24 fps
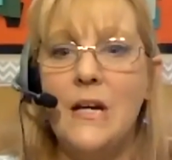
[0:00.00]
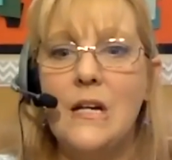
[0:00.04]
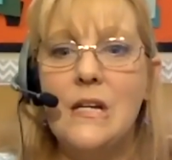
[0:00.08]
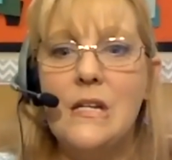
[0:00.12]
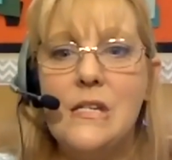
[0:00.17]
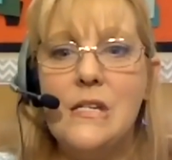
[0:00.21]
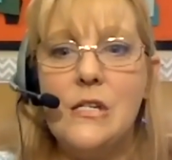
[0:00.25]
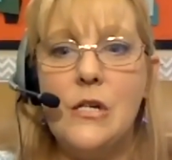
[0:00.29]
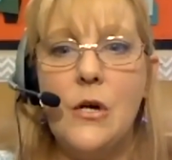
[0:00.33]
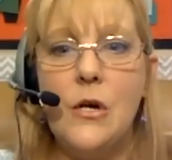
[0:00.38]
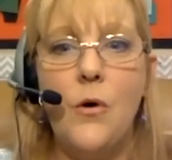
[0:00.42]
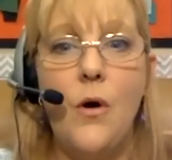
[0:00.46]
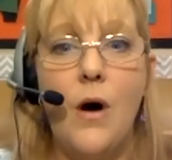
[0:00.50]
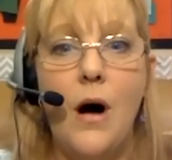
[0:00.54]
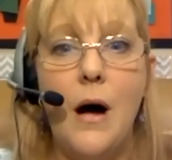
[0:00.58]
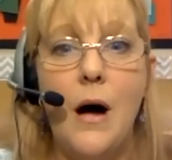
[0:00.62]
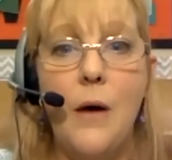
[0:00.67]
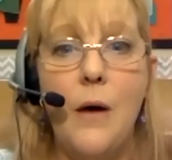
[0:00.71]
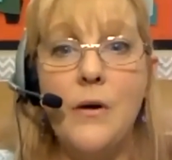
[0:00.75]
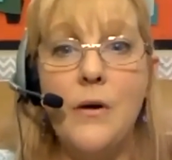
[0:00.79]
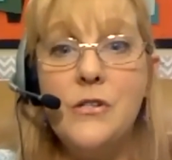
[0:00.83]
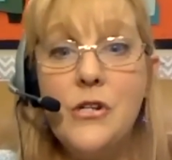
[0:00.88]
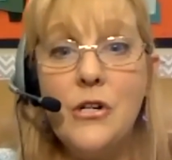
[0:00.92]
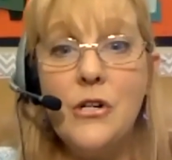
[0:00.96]
So
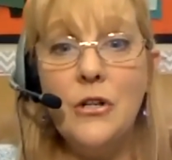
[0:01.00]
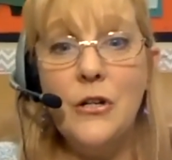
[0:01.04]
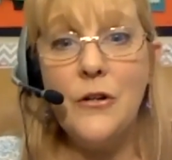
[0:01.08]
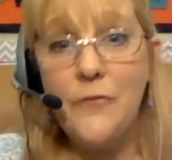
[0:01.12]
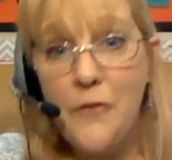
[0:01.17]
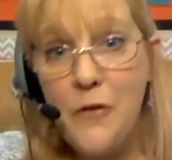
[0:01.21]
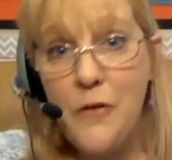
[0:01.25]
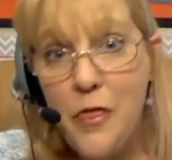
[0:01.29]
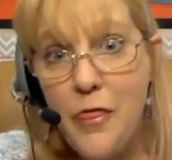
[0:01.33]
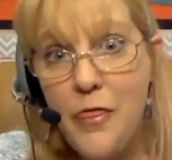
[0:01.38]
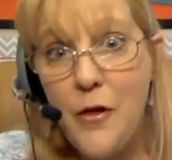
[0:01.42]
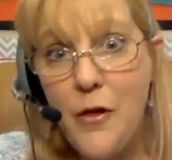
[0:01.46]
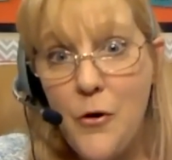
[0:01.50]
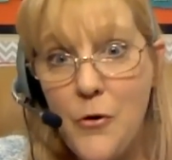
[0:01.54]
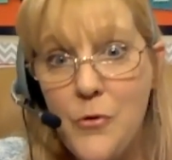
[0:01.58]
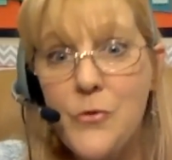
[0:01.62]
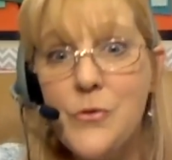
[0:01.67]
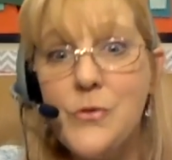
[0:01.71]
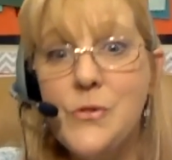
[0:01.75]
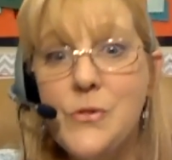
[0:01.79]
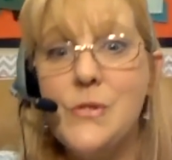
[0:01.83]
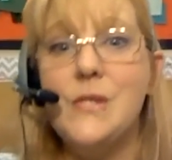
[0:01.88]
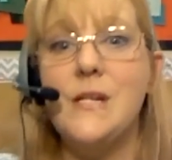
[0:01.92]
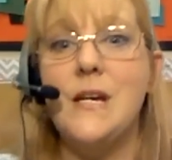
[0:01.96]
I want you to look for
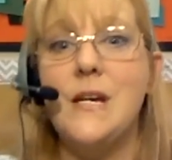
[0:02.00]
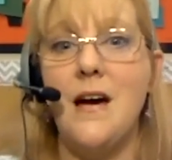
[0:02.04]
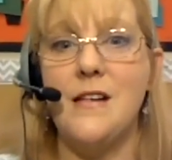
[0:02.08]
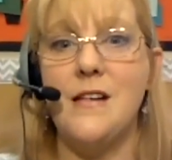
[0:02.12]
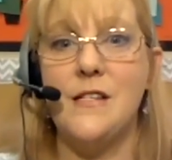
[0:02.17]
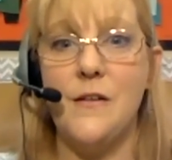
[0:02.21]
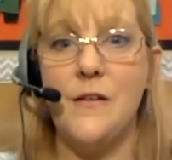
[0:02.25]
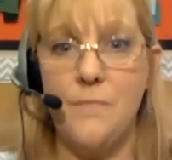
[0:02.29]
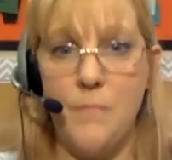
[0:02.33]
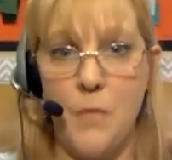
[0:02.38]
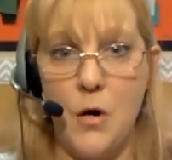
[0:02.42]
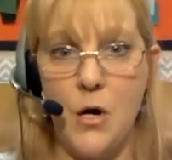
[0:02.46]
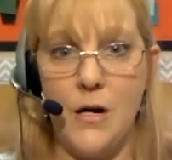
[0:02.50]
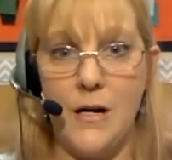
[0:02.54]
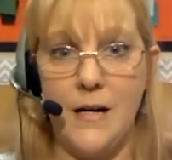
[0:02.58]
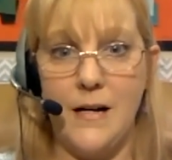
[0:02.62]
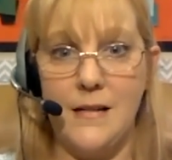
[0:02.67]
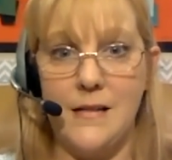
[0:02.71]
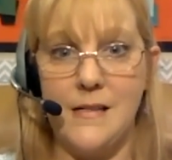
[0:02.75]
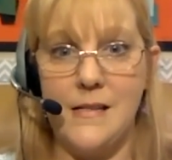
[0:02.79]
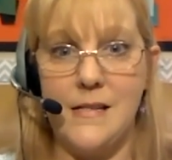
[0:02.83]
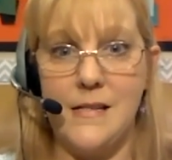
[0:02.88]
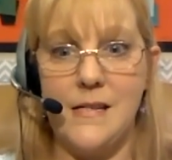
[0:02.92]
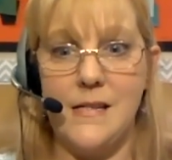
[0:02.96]
those kinds of
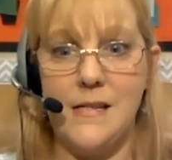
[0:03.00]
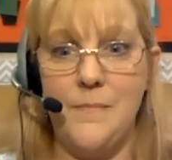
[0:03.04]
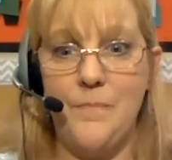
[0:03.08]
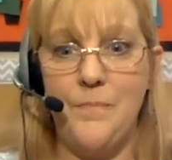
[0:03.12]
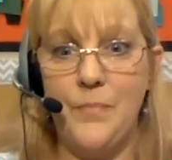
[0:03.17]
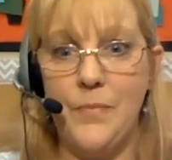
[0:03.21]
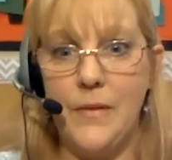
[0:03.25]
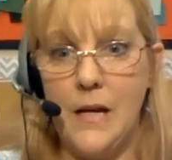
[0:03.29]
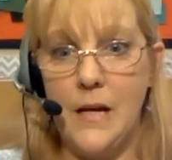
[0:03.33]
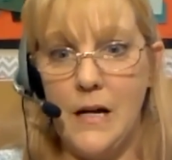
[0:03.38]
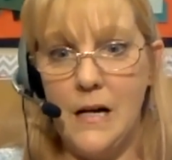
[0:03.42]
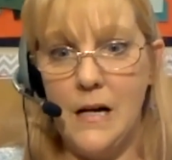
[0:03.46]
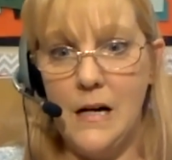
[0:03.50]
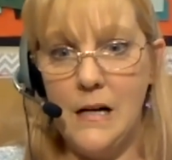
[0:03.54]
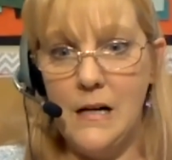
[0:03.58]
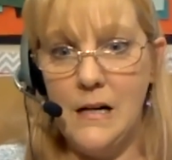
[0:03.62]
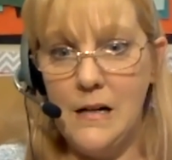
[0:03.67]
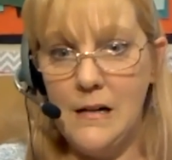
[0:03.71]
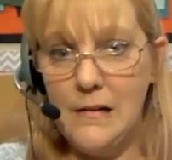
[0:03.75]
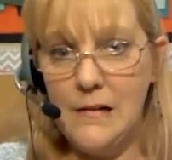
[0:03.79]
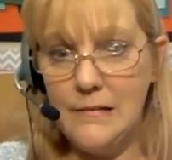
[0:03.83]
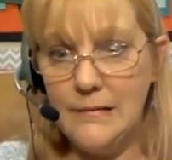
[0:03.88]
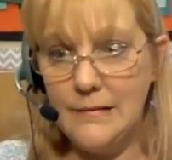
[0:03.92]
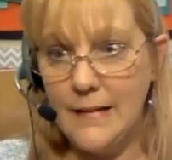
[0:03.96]
markets.
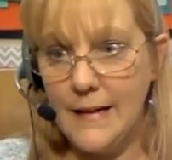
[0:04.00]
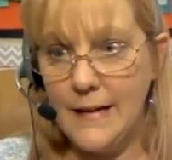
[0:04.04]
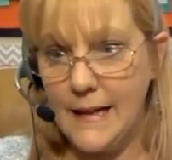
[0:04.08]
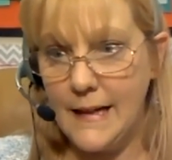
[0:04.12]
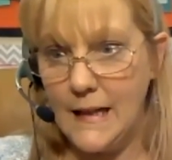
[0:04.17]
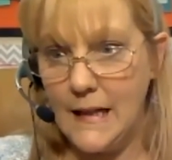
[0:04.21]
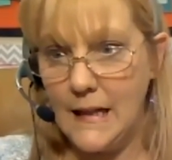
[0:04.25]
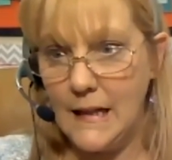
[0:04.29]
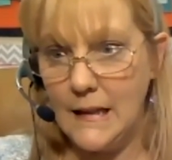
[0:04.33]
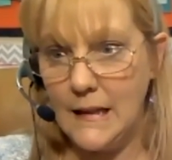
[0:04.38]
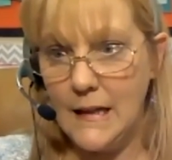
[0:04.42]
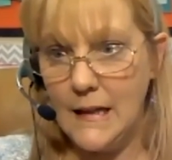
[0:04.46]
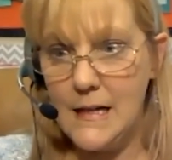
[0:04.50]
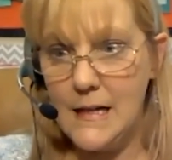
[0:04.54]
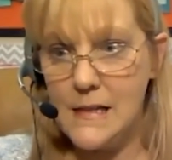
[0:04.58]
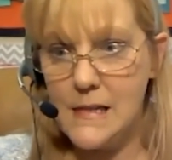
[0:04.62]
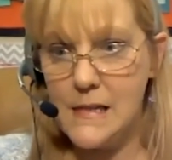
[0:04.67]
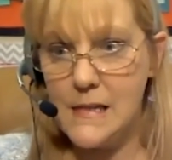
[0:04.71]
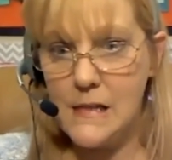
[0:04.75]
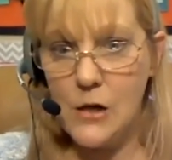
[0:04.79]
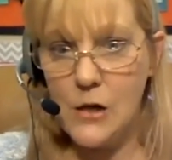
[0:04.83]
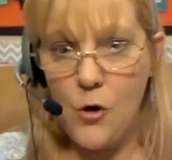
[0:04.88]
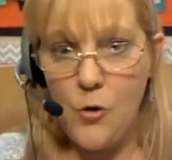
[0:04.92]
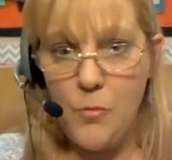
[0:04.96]
Alrighty,
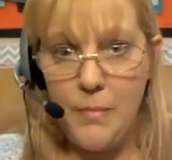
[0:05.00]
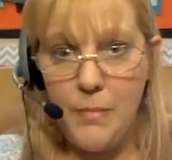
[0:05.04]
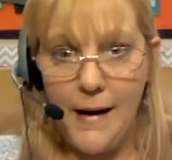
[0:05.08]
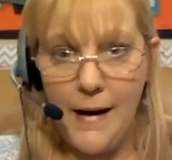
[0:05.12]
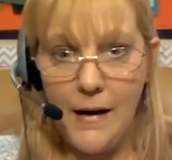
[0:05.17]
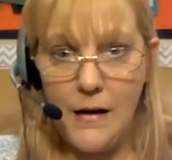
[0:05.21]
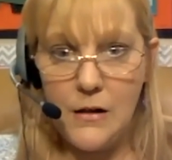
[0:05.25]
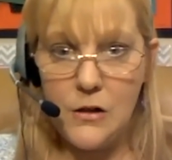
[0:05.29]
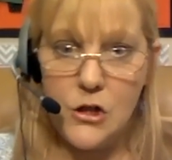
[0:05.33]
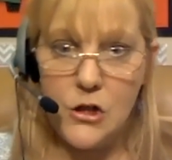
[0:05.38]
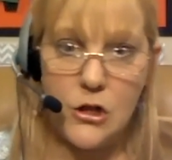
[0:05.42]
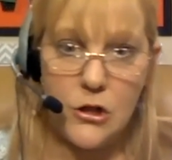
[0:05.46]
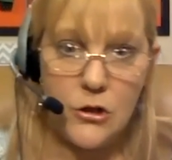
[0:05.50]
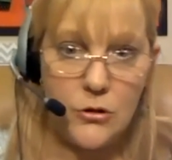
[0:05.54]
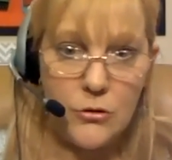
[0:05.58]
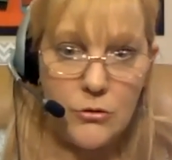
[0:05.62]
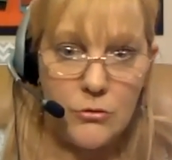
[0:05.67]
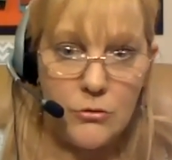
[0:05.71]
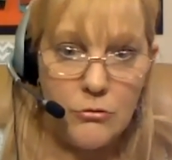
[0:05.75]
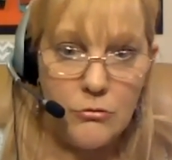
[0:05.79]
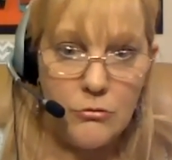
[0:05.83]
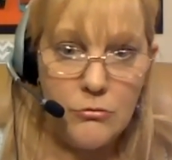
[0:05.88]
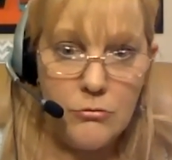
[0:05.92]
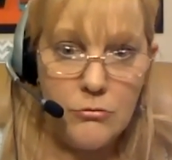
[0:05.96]
let's go back
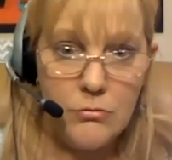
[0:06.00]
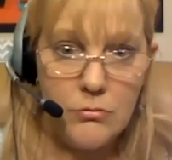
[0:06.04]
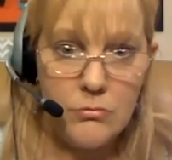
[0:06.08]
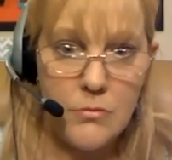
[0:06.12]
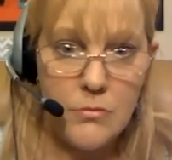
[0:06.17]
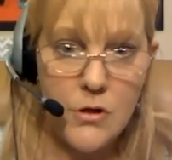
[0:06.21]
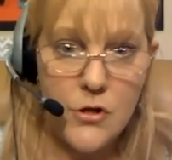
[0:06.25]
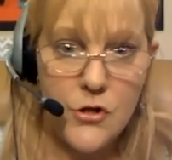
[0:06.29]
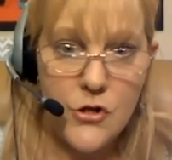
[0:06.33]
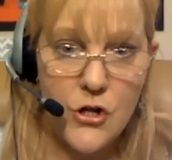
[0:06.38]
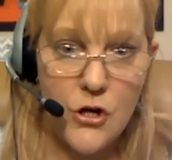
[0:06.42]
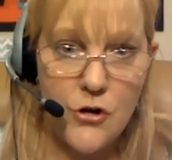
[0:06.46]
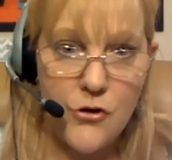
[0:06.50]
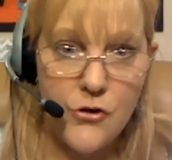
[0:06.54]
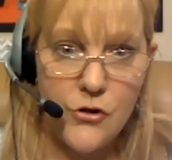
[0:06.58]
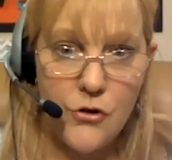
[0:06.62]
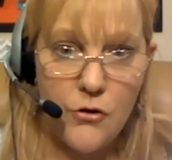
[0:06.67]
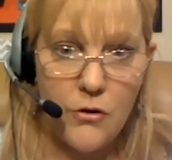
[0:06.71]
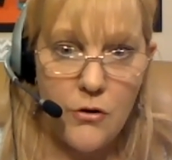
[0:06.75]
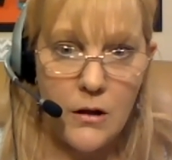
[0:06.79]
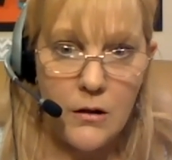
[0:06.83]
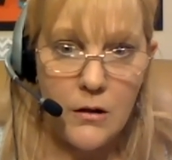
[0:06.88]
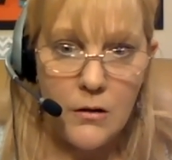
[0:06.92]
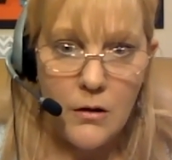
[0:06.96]
to Share
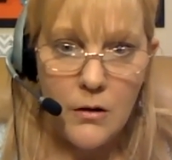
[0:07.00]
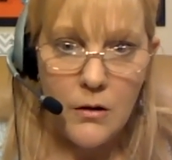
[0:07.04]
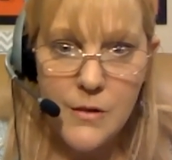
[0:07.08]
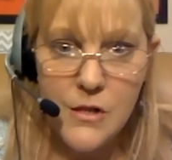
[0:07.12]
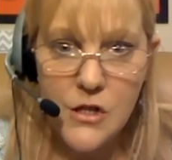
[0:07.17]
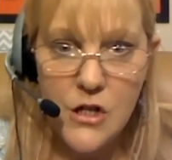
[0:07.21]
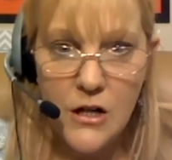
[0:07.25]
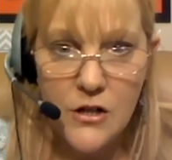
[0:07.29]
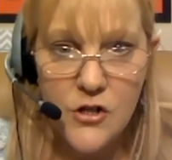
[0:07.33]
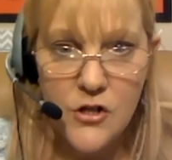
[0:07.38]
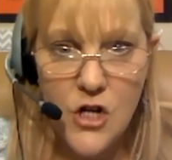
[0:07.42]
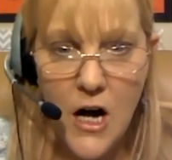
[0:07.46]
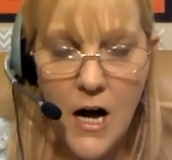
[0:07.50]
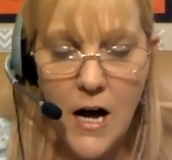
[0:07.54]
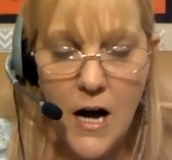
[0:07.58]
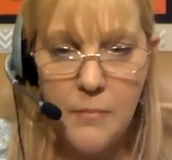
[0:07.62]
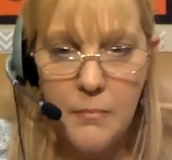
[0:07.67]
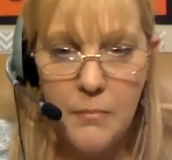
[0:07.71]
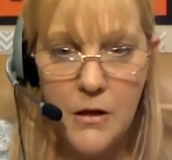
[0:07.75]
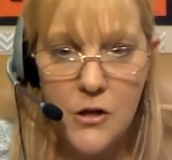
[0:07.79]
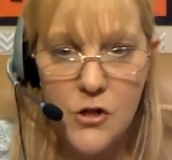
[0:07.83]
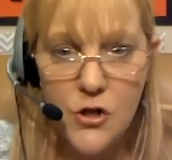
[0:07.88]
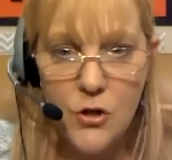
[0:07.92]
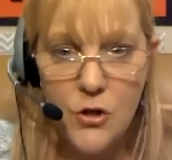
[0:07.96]
screen. Let me check chat,
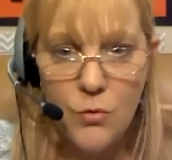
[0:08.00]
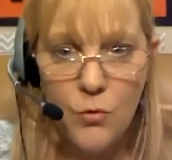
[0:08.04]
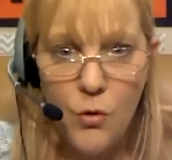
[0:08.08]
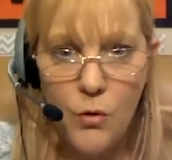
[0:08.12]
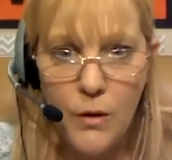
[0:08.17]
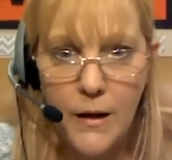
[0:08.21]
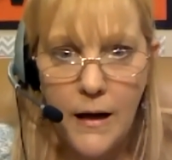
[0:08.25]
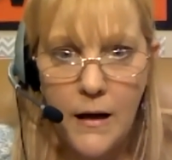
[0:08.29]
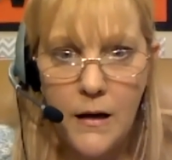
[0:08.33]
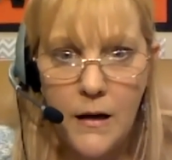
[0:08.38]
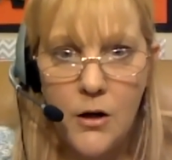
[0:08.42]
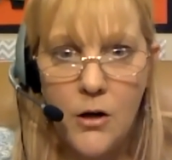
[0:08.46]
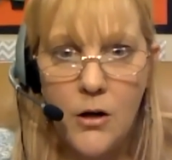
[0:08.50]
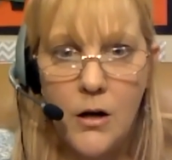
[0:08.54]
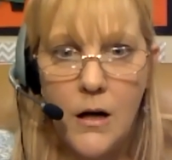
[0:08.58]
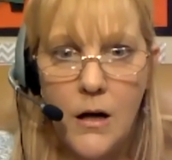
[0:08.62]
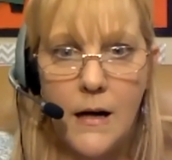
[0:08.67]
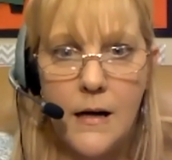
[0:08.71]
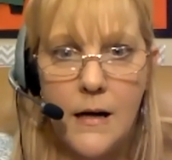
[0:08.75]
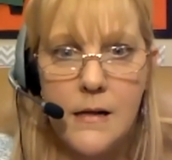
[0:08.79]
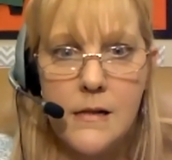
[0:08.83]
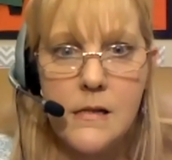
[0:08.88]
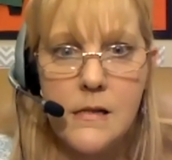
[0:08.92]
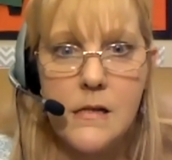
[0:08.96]
make sure we're okay here,
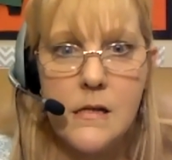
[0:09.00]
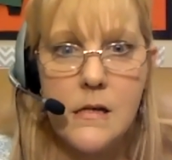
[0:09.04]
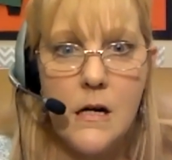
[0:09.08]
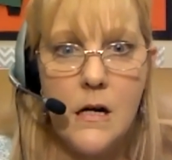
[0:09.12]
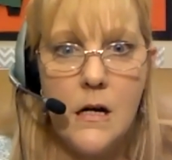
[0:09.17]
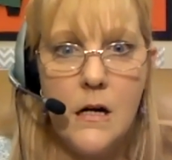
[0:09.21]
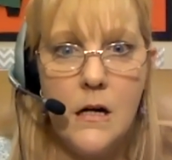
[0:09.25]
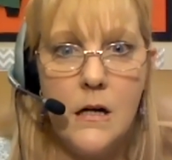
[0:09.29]
guys.